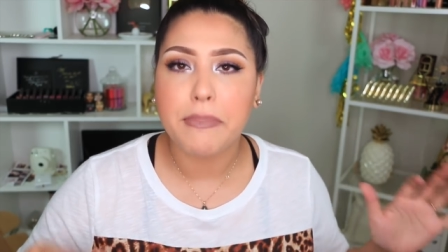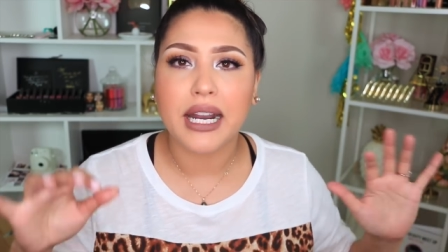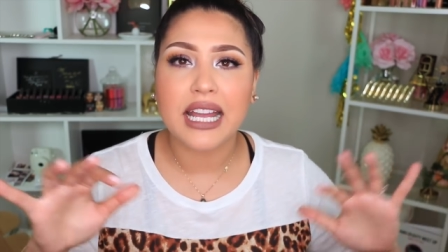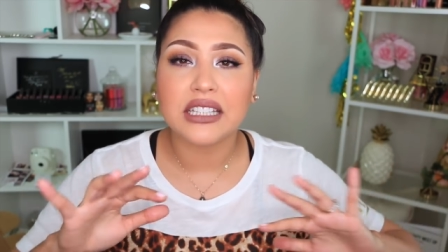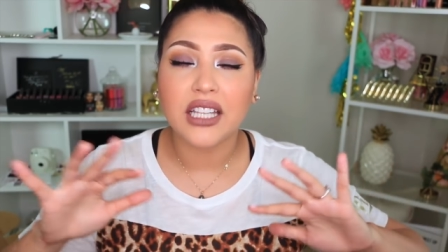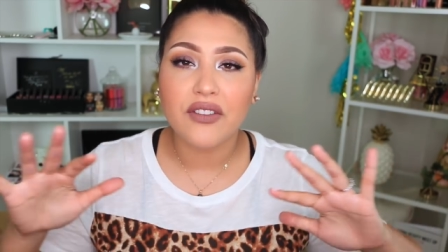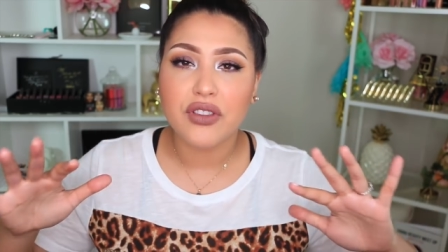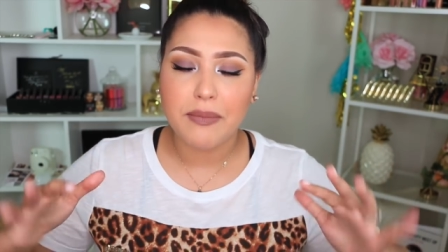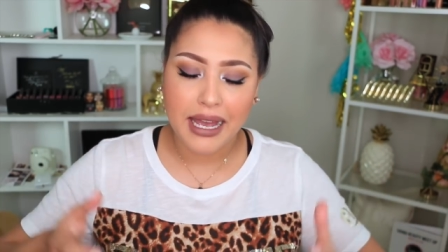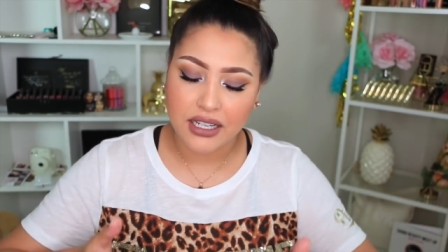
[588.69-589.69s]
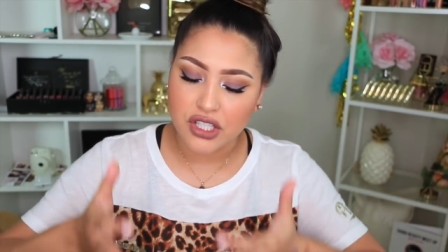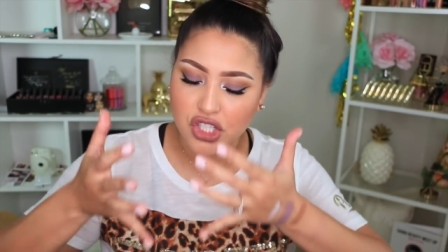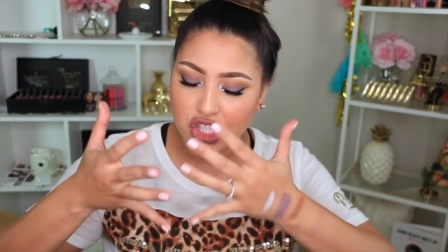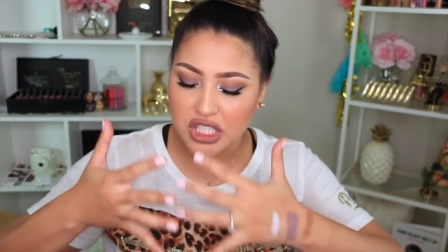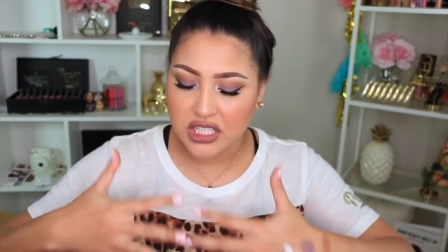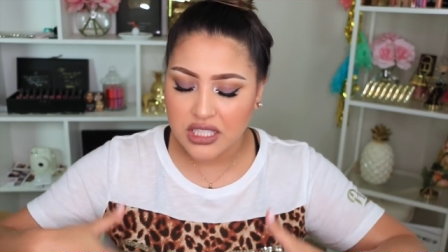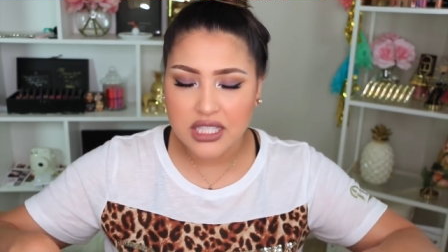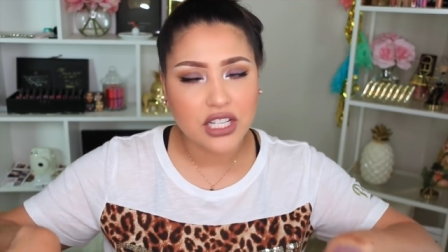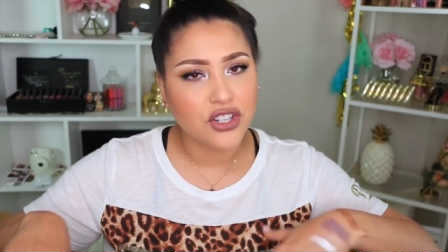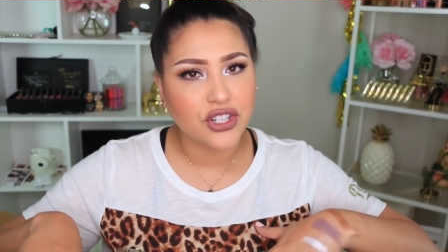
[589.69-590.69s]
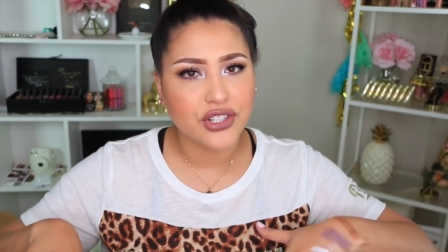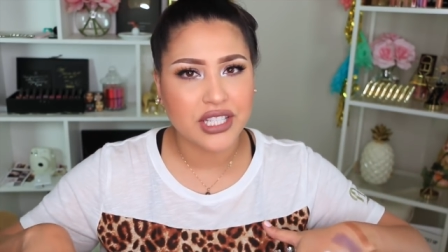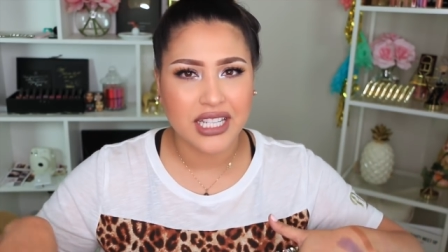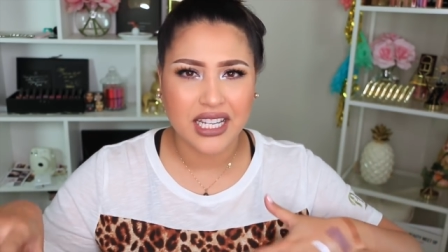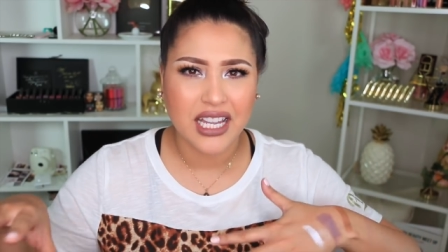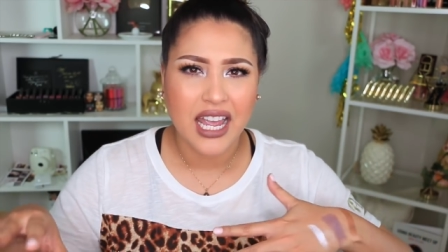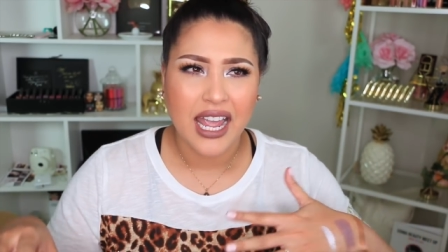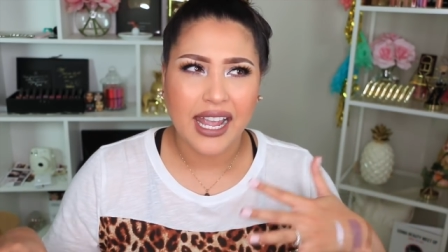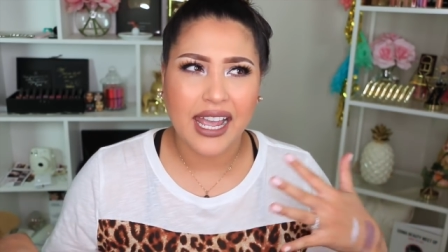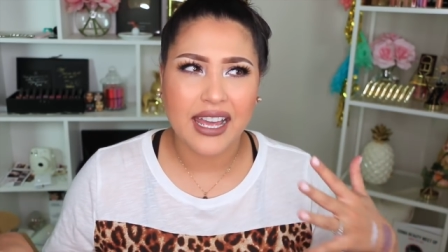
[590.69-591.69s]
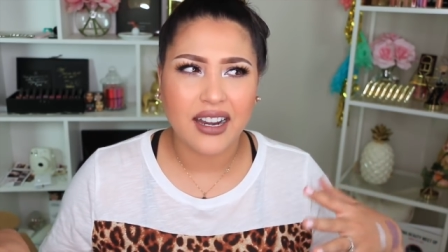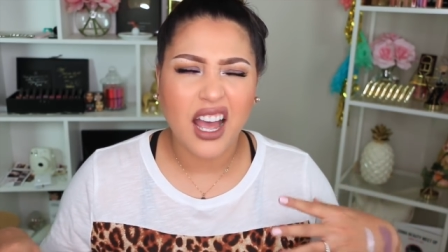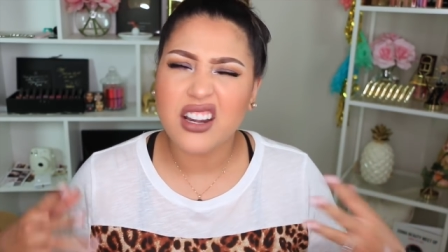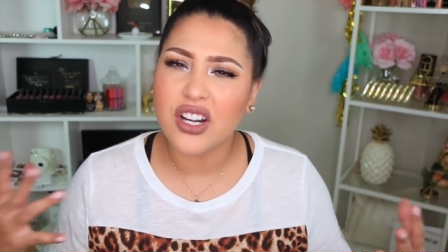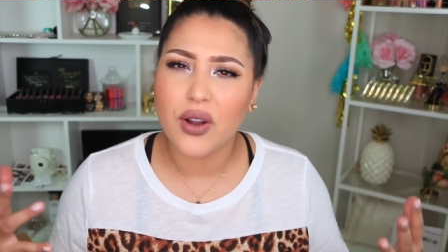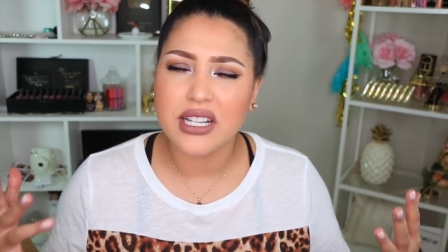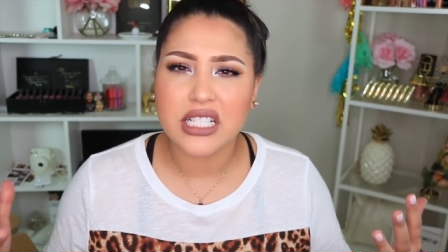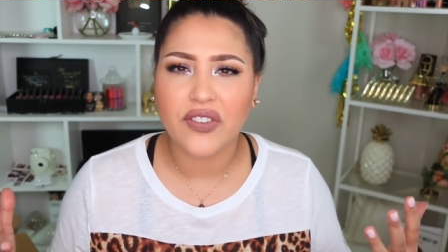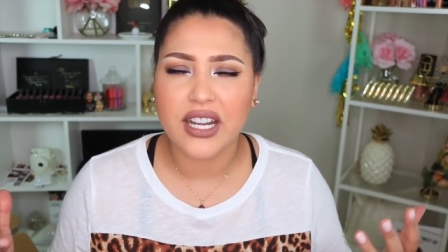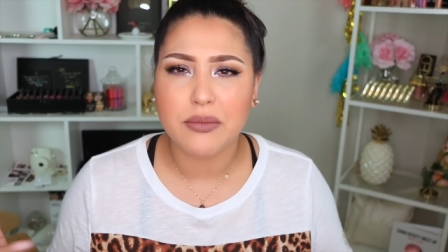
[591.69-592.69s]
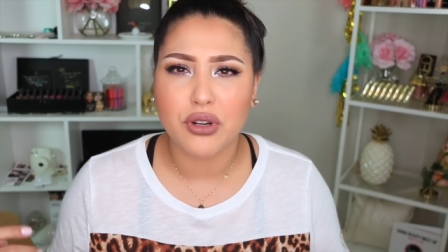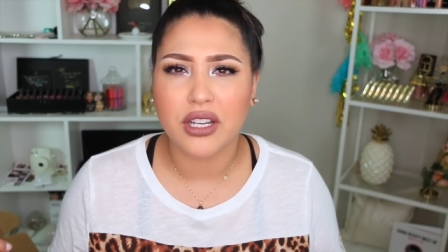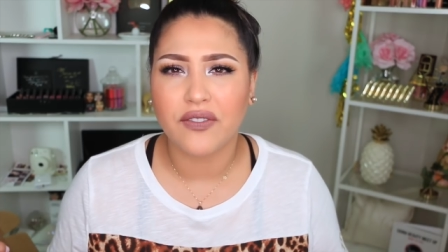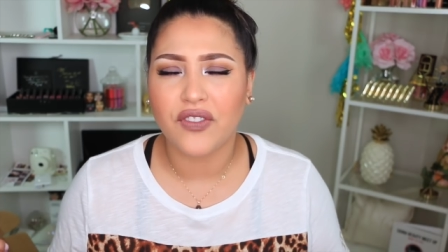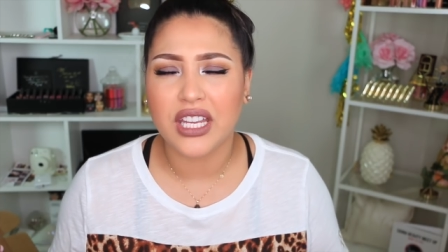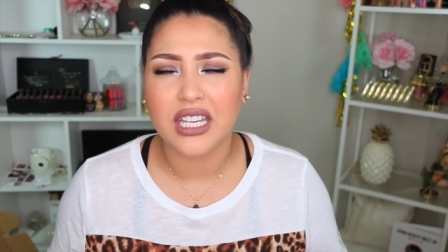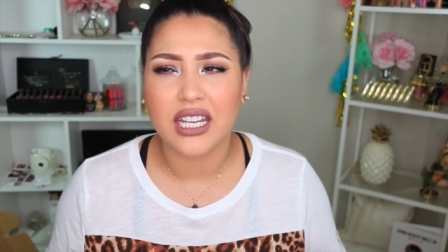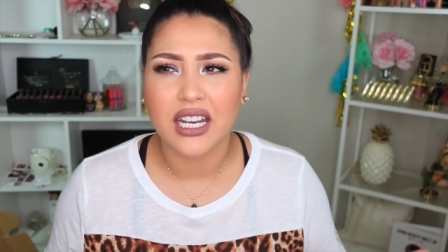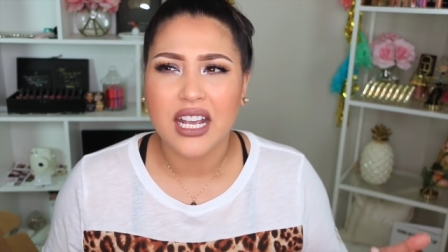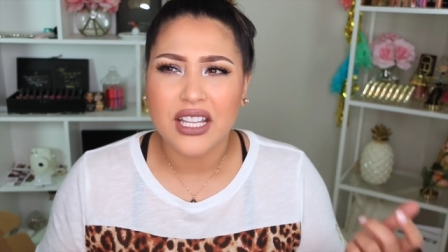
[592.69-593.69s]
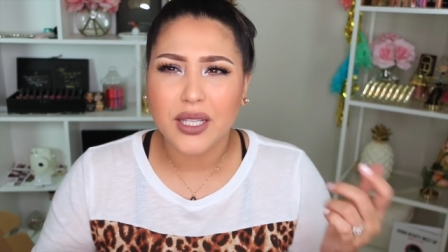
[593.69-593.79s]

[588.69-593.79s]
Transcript: But I love the mat because it just sits there in your sink and I don't know, I just find it more convenient.